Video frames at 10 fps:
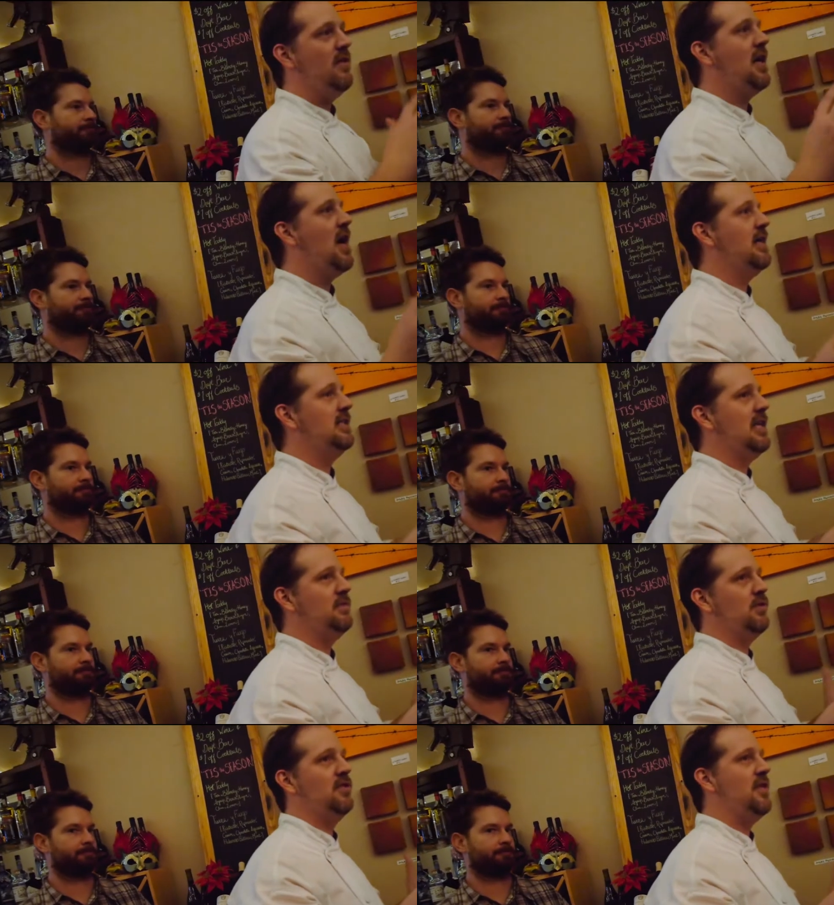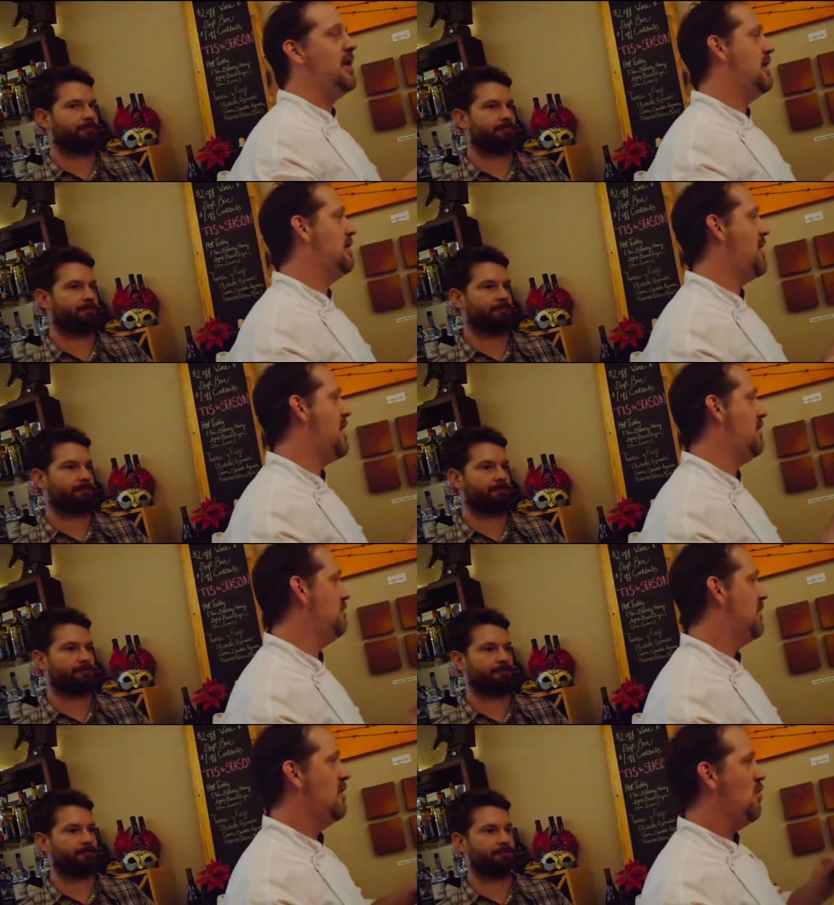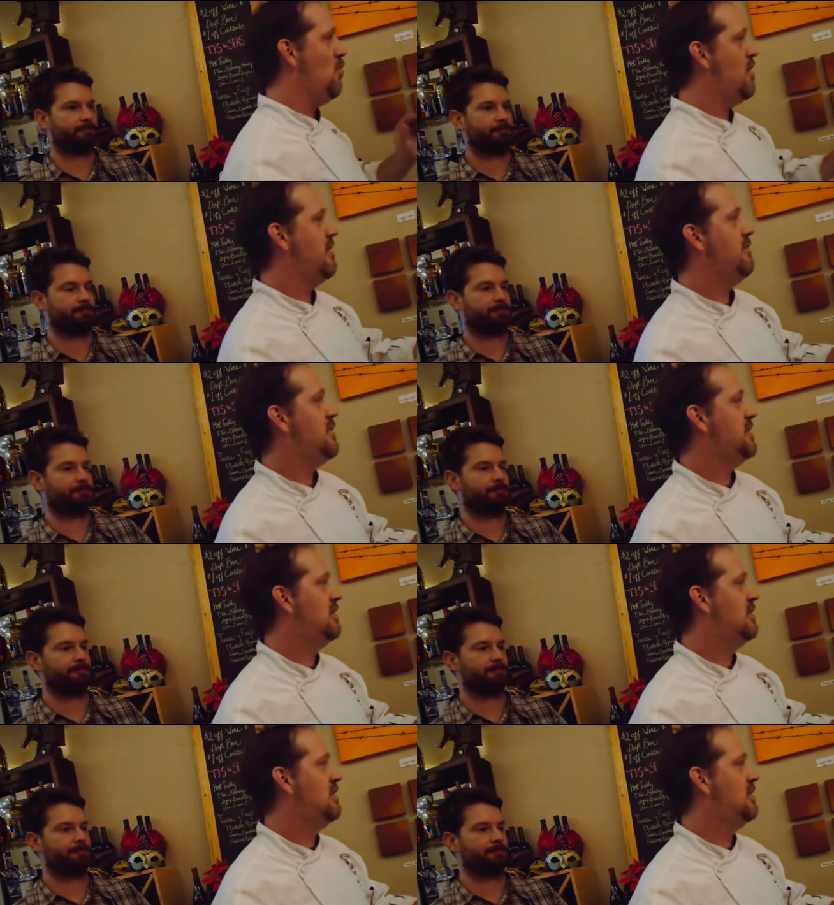Speaker 1: of the concepts we're thinking about, one of them is